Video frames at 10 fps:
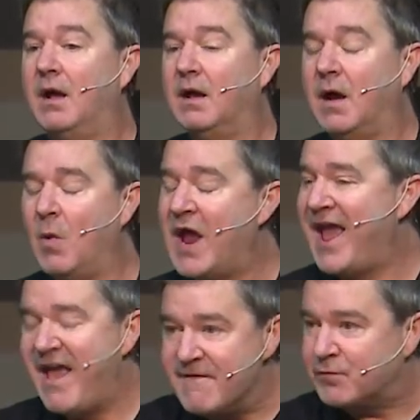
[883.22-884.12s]
away
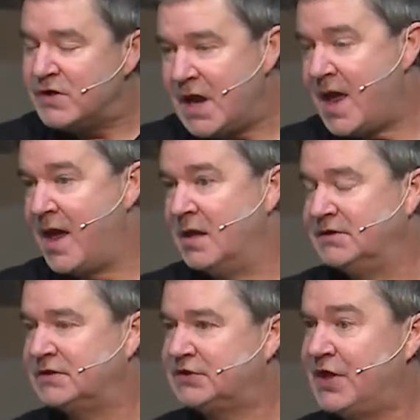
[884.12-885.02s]
every day
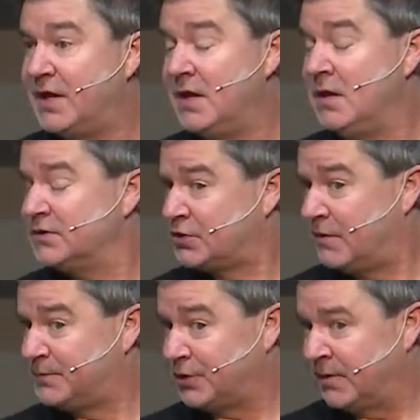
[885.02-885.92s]
to study
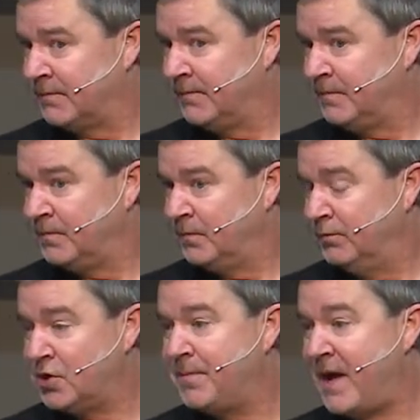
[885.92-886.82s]
Scripture,
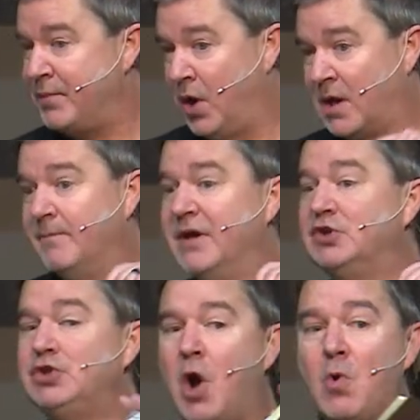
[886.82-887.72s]
book by book. But
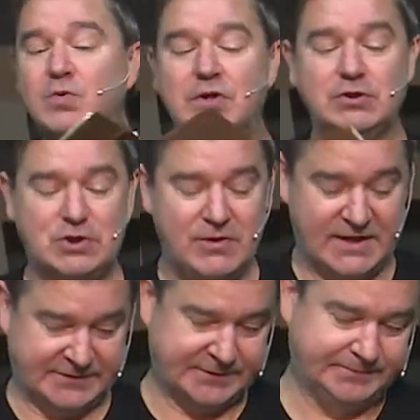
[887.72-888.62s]
don't do
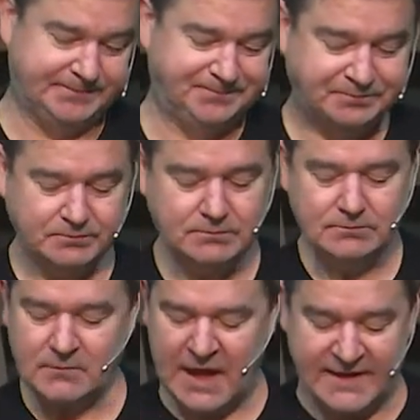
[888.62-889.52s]
this.
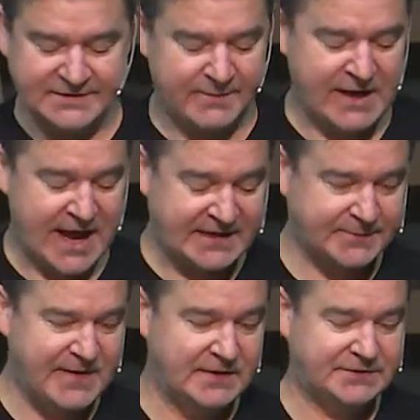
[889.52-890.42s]
I had somebody ask
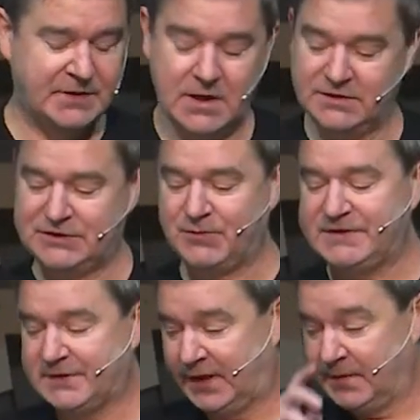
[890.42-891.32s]
me this just
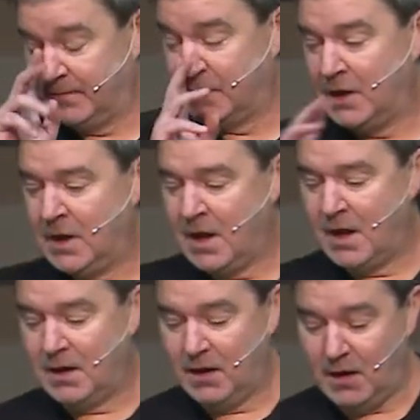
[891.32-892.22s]
recently.
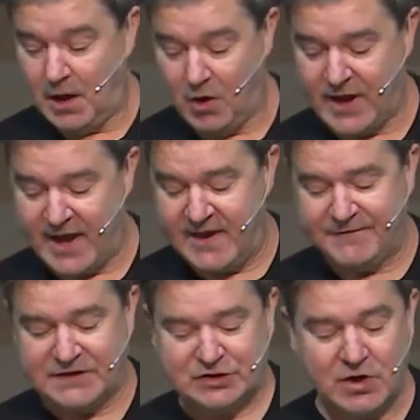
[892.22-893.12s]
Okay, if
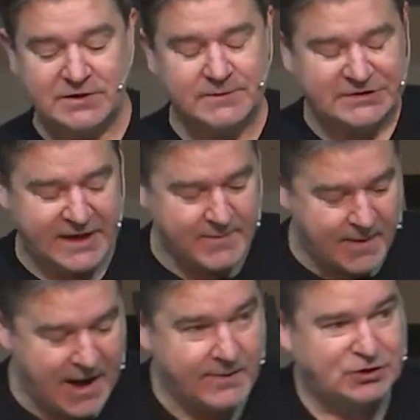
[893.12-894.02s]
I start to study my
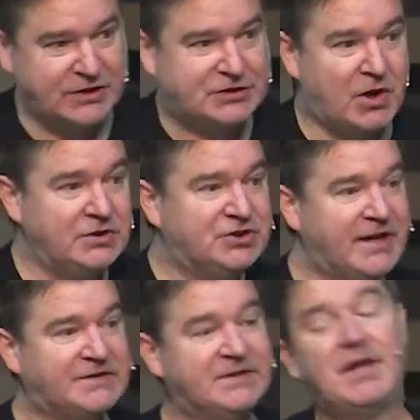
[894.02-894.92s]
Bible, should I start in
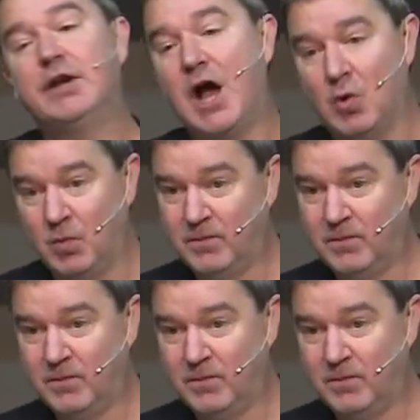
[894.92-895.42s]
Genesis? No.